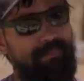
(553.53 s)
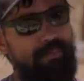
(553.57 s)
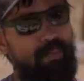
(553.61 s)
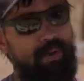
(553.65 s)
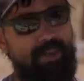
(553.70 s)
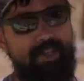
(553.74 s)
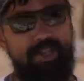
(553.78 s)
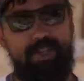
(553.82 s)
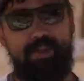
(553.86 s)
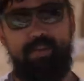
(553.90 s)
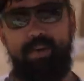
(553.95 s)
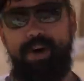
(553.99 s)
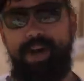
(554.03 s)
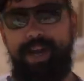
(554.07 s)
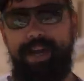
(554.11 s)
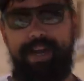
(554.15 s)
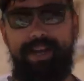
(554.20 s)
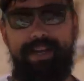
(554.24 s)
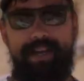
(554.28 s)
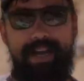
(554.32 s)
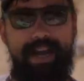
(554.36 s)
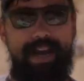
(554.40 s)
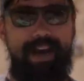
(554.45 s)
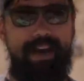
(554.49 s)
Which is why
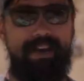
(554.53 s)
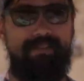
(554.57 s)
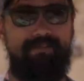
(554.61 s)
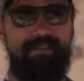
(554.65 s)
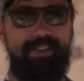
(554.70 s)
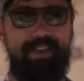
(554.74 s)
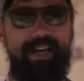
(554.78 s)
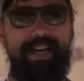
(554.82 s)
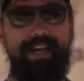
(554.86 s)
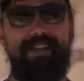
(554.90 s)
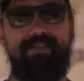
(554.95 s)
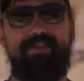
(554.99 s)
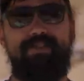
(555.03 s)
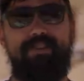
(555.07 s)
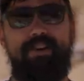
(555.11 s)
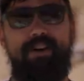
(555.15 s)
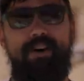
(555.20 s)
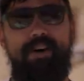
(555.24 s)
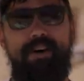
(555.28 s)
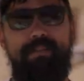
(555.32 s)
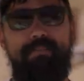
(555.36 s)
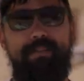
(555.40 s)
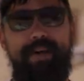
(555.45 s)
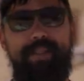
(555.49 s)
I have lights
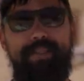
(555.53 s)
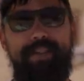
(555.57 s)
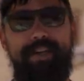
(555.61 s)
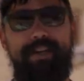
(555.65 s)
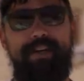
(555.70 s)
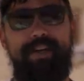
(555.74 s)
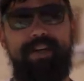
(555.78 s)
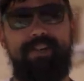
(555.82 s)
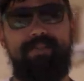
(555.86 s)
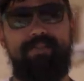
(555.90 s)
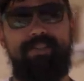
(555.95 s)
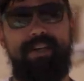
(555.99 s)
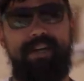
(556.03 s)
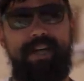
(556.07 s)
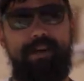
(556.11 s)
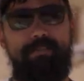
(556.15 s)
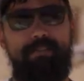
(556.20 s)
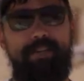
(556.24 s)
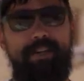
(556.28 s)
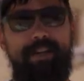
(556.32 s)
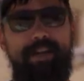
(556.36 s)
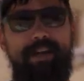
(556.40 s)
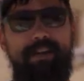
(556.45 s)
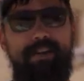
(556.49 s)
on the guns that I
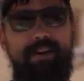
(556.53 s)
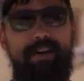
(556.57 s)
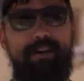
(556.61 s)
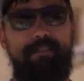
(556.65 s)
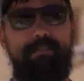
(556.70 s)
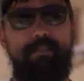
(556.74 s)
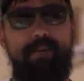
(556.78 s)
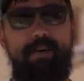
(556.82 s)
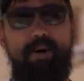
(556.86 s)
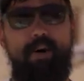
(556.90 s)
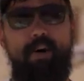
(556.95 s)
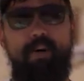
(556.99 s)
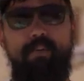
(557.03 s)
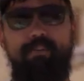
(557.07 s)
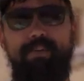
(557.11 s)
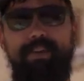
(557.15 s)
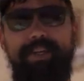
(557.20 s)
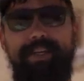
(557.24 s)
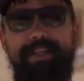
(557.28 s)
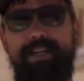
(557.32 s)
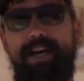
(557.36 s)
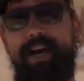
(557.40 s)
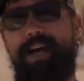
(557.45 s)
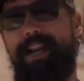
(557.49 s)
plan on
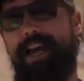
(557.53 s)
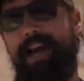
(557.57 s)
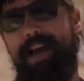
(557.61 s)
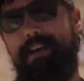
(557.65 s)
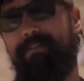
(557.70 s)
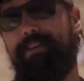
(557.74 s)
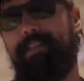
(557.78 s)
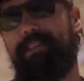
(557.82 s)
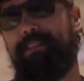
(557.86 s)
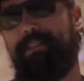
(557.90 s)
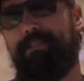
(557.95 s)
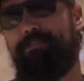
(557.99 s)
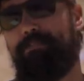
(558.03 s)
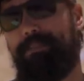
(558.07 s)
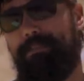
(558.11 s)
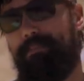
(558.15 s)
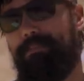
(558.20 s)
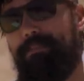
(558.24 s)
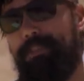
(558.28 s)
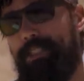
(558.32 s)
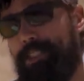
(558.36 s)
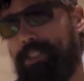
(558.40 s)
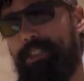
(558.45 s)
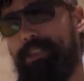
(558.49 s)
hopefully not having to
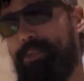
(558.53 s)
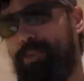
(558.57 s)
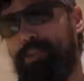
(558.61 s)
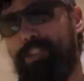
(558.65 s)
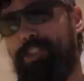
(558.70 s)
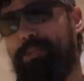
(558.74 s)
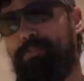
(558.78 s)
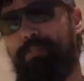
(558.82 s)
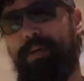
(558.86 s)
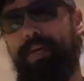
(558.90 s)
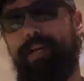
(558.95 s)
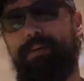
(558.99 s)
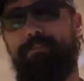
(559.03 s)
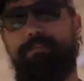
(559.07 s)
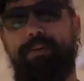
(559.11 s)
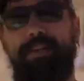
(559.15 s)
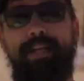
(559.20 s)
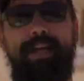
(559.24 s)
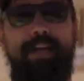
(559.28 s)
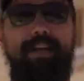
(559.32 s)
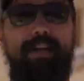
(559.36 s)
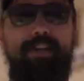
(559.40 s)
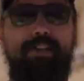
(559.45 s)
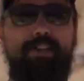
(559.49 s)
use, but
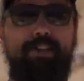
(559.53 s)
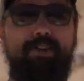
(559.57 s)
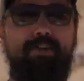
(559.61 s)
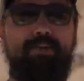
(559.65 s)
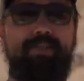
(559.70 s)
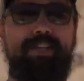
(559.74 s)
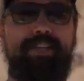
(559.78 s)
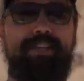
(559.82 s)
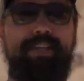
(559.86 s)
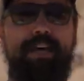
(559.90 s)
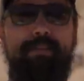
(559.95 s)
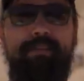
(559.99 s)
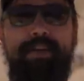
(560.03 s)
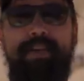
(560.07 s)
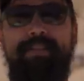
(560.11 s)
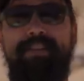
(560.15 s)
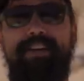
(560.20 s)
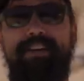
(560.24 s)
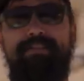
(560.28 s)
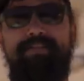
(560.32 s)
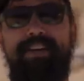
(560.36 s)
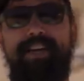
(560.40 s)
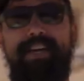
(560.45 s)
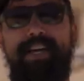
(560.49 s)
plan on using them in
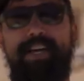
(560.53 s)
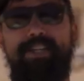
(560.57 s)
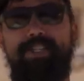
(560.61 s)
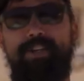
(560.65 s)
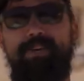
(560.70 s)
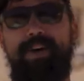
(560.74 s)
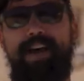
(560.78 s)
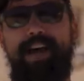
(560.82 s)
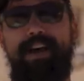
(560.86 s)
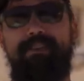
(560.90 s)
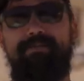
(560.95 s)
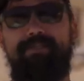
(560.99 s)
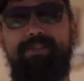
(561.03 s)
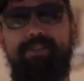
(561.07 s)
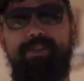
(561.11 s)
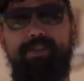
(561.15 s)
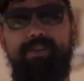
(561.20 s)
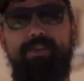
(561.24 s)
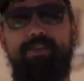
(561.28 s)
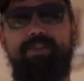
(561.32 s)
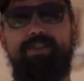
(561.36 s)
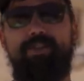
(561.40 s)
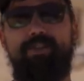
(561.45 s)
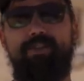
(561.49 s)
the event I do have
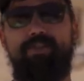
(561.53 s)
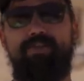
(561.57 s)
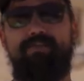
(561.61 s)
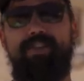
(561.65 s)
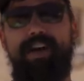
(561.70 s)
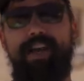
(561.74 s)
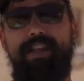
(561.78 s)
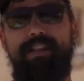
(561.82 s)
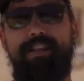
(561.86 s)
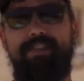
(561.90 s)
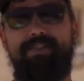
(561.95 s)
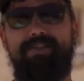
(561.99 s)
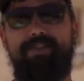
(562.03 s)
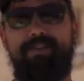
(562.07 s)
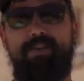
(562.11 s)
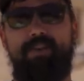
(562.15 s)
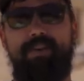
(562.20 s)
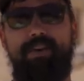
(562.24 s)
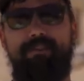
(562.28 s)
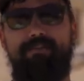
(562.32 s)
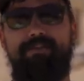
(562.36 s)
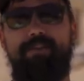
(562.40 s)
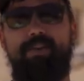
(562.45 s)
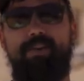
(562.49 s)
to choose violence
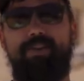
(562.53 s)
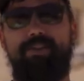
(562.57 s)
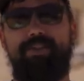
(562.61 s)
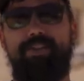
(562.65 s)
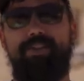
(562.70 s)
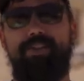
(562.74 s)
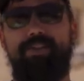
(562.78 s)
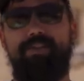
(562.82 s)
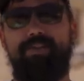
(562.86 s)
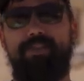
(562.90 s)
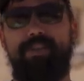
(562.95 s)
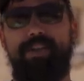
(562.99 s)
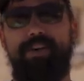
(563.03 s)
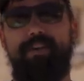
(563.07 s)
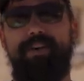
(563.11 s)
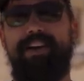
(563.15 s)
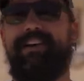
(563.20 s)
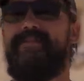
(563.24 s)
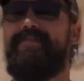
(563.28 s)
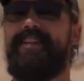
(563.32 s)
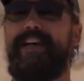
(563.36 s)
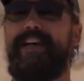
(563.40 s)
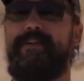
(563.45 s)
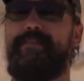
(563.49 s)
or am forced to do so,
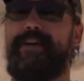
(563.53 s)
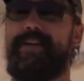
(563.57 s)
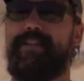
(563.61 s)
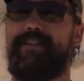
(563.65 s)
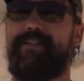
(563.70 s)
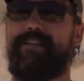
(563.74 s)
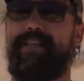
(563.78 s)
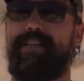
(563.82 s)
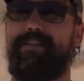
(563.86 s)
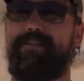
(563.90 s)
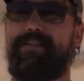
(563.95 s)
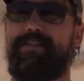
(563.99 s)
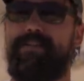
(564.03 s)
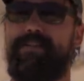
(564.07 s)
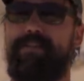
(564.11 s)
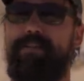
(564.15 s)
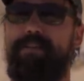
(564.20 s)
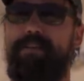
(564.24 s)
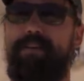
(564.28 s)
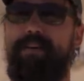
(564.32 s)
if that makes sense.